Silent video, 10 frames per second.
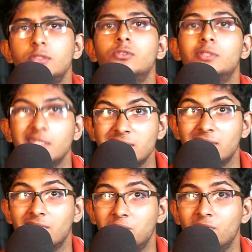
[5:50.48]
to
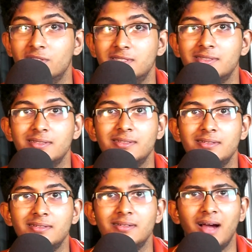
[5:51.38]
600 volts.
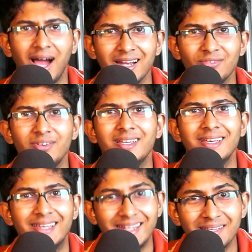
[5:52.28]
Are you
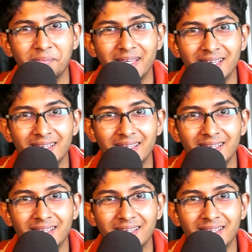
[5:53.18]
freaking kidding me?